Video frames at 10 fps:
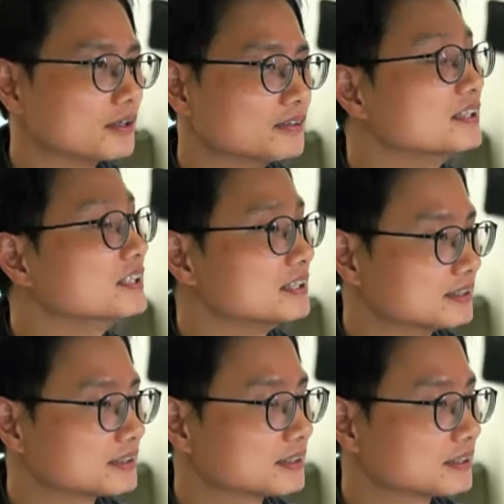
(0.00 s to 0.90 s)

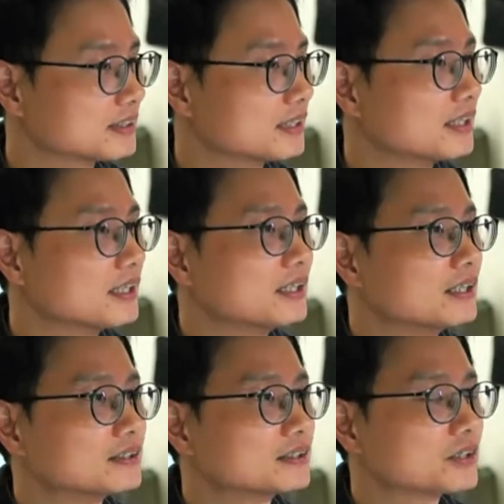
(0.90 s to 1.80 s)
needs.
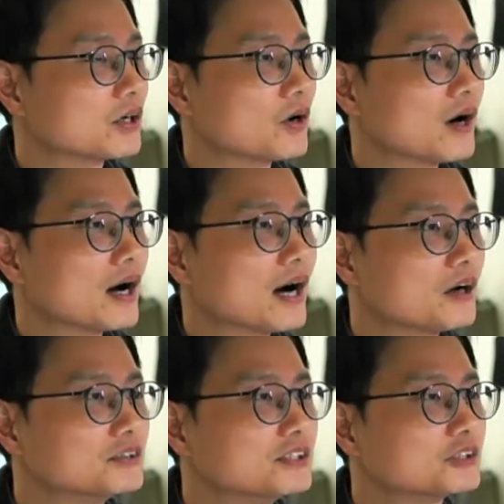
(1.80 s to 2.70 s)
So
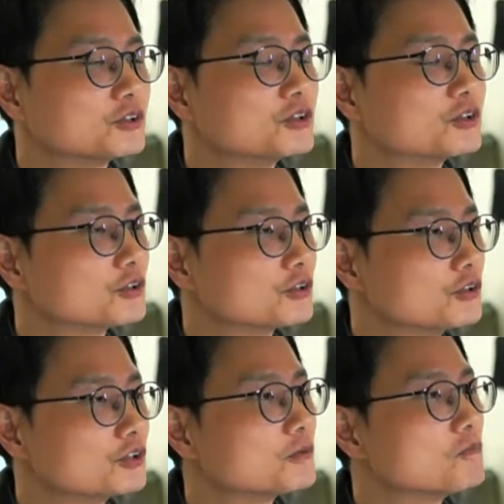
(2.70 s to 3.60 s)
how these two
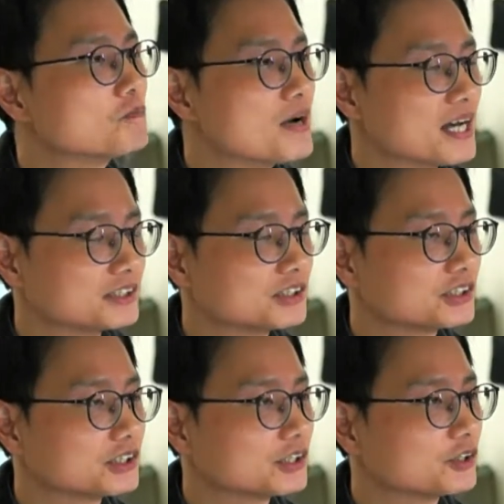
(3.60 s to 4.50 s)
could
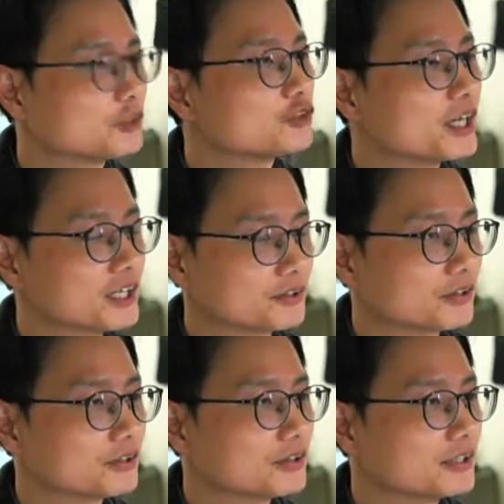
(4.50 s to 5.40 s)
match
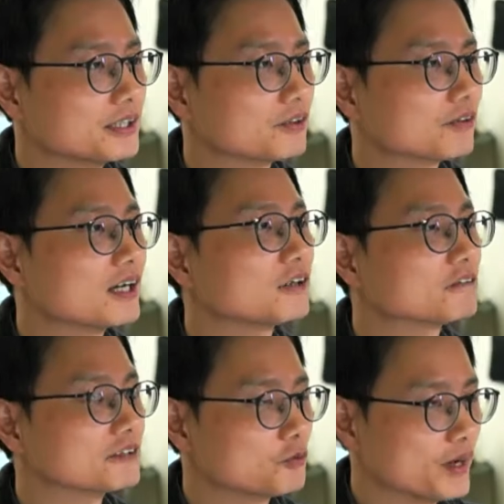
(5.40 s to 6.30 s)
together in a
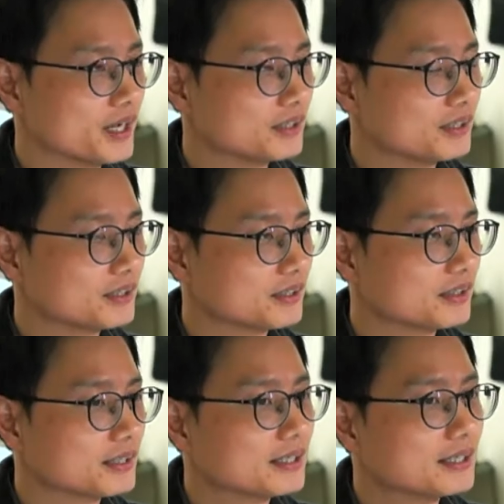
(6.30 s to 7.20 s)
relevant way.
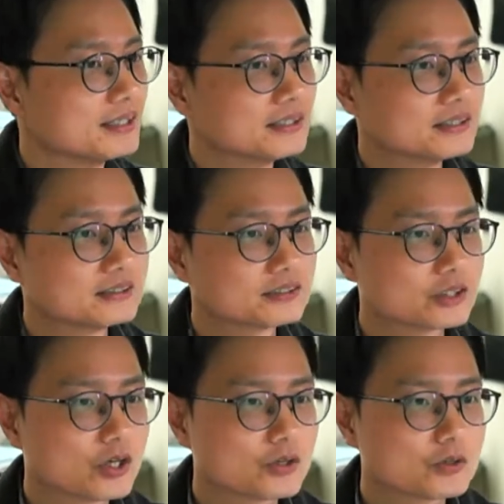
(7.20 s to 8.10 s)

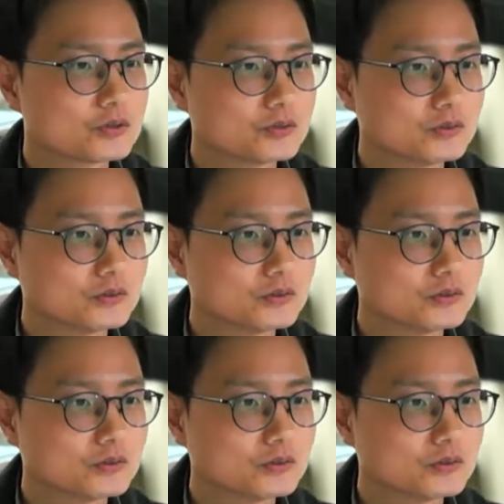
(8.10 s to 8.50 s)
So